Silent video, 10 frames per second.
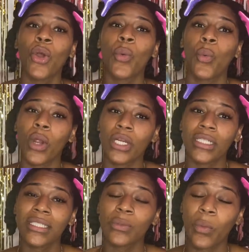
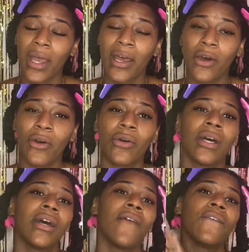works well
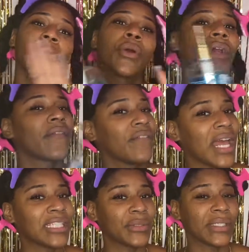for
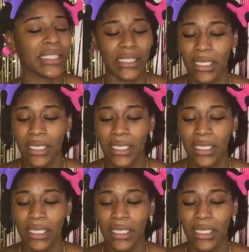flat twists.